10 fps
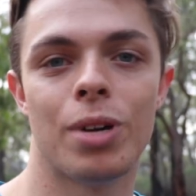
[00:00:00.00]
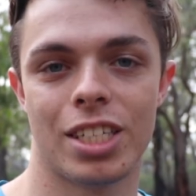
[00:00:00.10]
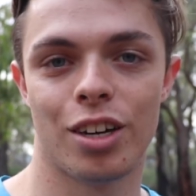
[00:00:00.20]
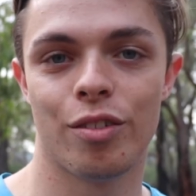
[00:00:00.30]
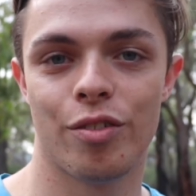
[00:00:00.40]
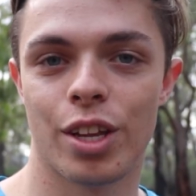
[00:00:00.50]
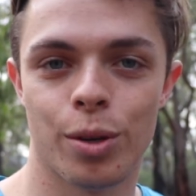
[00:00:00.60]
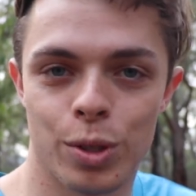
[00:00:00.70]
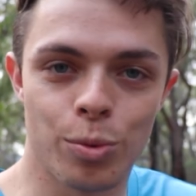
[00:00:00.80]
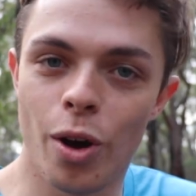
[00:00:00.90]
myself that it
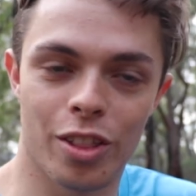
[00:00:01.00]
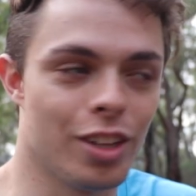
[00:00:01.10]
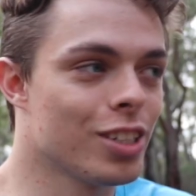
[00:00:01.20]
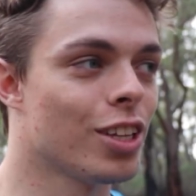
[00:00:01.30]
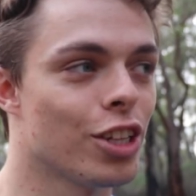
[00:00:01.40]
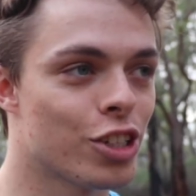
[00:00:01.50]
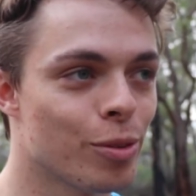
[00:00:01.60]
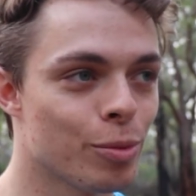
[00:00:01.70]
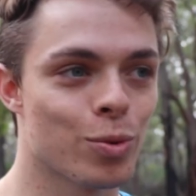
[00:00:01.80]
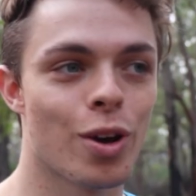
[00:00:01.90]
was worthless, that the
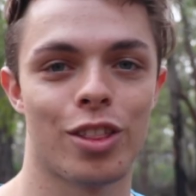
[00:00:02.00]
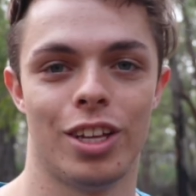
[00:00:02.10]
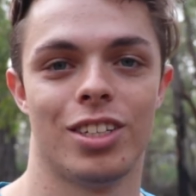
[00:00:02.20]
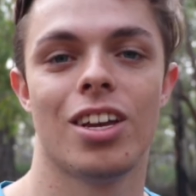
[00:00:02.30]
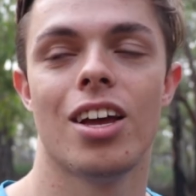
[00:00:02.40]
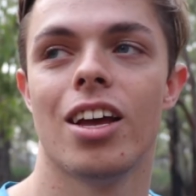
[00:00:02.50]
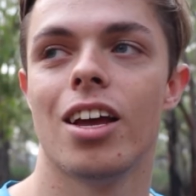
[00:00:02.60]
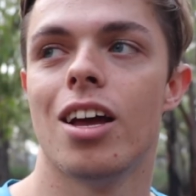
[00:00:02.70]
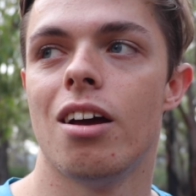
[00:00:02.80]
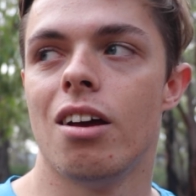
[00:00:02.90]
trip was worthless.
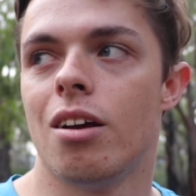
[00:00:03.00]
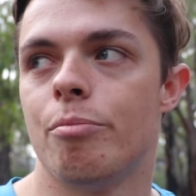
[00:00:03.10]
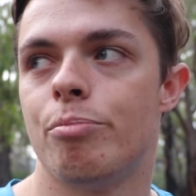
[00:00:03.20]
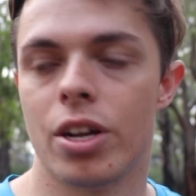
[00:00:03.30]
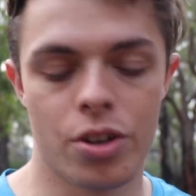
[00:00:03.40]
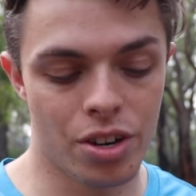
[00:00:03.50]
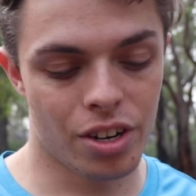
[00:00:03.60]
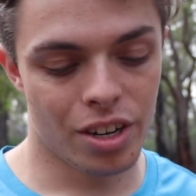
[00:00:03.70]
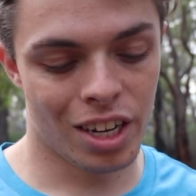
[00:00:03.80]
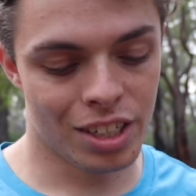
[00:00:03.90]
But
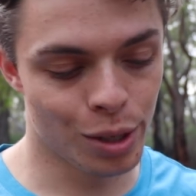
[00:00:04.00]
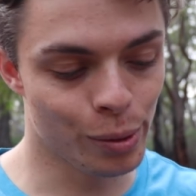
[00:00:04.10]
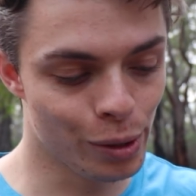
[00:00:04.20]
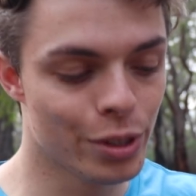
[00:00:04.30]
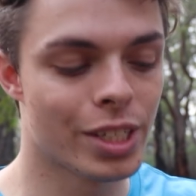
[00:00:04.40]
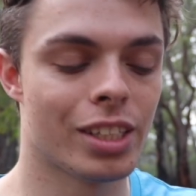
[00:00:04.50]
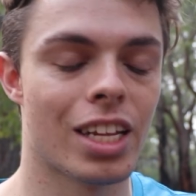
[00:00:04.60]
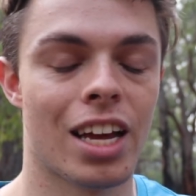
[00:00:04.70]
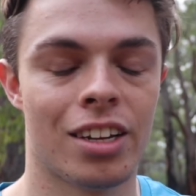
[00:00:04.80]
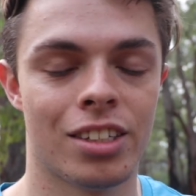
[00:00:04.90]
until losing
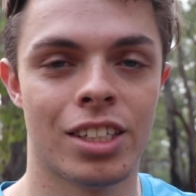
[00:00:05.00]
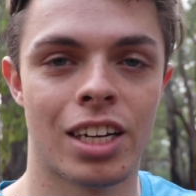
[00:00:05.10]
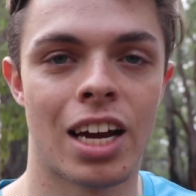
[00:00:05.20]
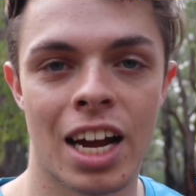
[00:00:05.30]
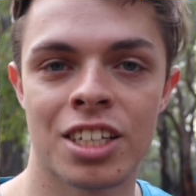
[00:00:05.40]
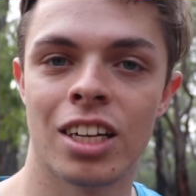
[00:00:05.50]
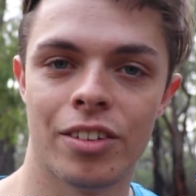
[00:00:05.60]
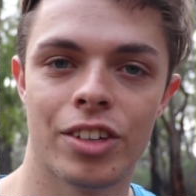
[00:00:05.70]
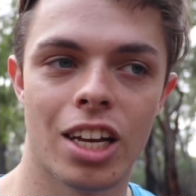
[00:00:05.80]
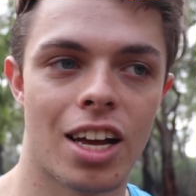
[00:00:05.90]
that, did I actually
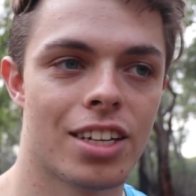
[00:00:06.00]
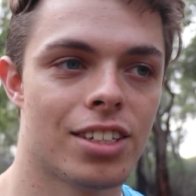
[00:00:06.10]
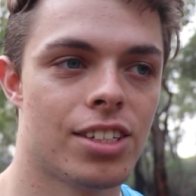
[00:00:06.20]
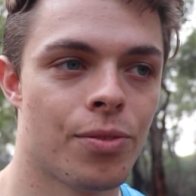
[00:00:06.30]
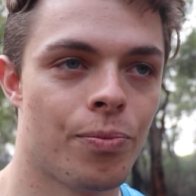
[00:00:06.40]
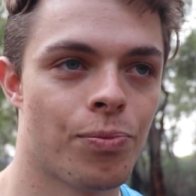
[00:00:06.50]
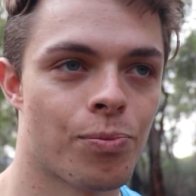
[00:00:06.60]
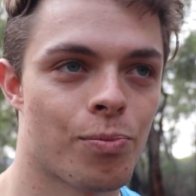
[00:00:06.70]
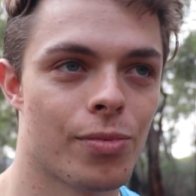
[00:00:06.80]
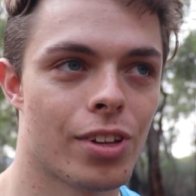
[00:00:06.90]
realize,
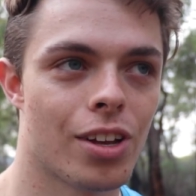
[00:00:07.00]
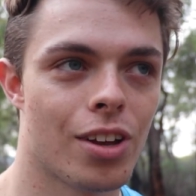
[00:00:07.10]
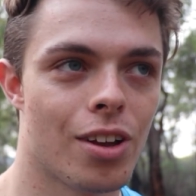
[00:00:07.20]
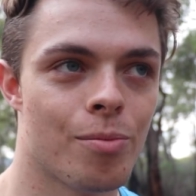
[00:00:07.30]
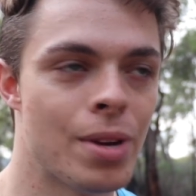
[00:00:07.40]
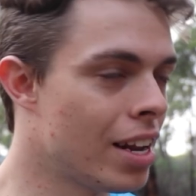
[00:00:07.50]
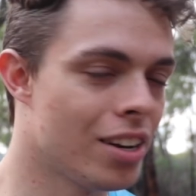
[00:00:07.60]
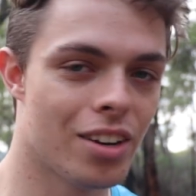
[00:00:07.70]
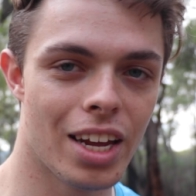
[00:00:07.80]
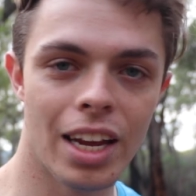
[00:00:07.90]
man,
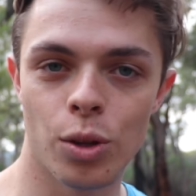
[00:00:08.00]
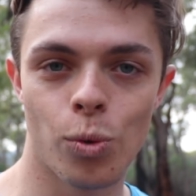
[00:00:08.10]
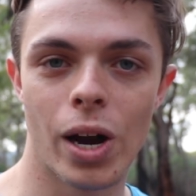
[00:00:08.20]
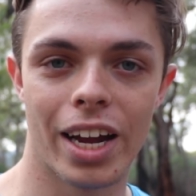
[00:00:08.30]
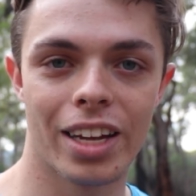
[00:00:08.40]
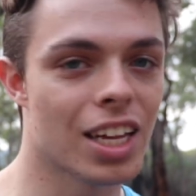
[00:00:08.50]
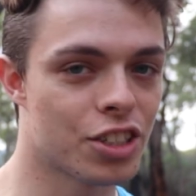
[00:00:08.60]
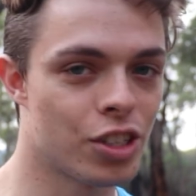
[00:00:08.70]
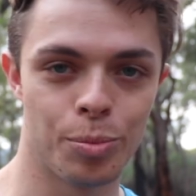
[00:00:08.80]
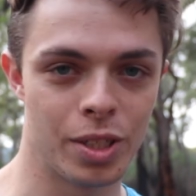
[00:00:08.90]
either way, that
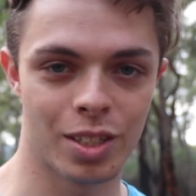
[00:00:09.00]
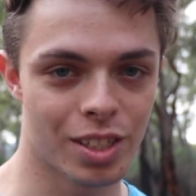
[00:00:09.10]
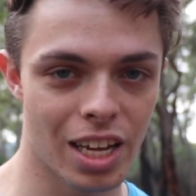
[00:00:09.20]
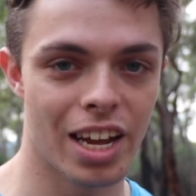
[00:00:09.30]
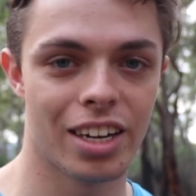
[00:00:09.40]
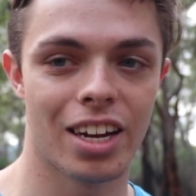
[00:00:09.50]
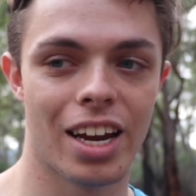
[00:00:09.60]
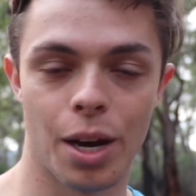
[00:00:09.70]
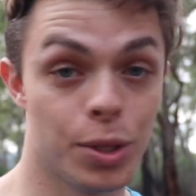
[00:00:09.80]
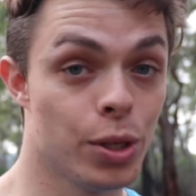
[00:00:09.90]
trip was insane,
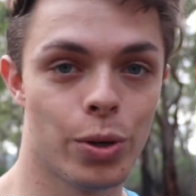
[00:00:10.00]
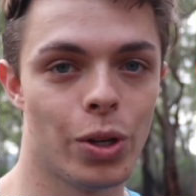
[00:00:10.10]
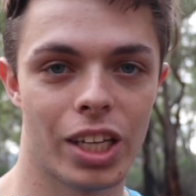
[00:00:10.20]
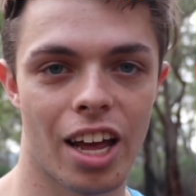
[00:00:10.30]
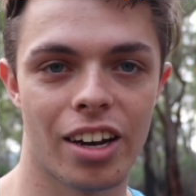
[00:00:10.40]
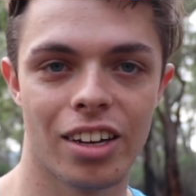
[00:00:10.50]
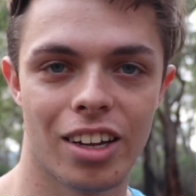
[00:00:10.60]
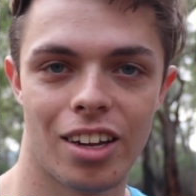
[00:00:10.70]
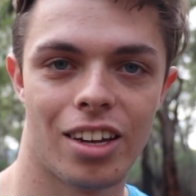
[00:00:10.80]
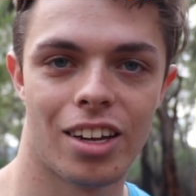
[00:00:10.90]
and I would do it all again.
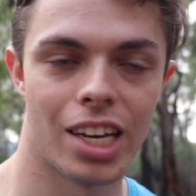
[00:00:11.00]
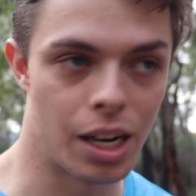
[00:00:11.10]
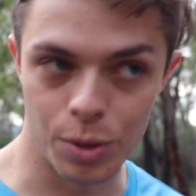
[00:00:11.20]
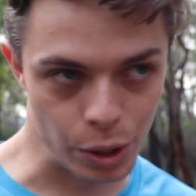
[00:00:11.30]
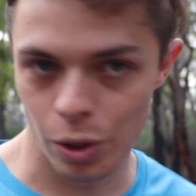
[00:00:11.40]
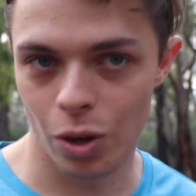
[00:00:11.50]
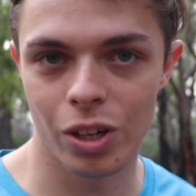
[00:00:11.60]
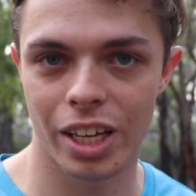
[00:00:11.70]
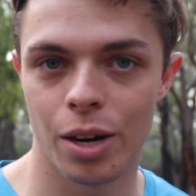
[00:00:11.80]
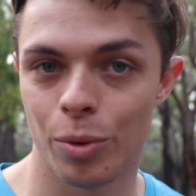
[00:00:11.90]
And I would do it all
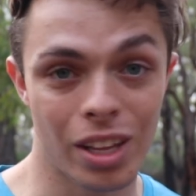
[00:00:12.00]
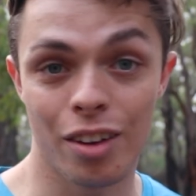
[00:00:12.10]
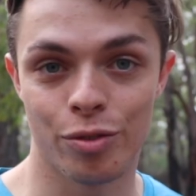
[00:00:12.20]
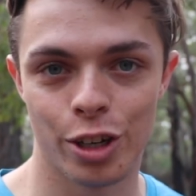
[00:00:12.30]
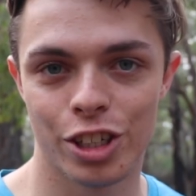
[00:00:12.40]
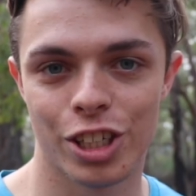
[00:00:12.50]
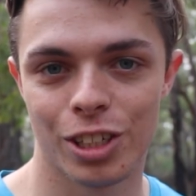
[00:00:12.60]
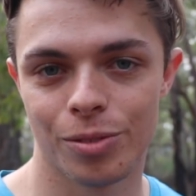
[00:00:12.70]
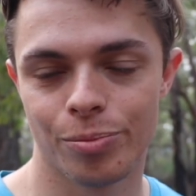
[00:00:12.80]
again without footage.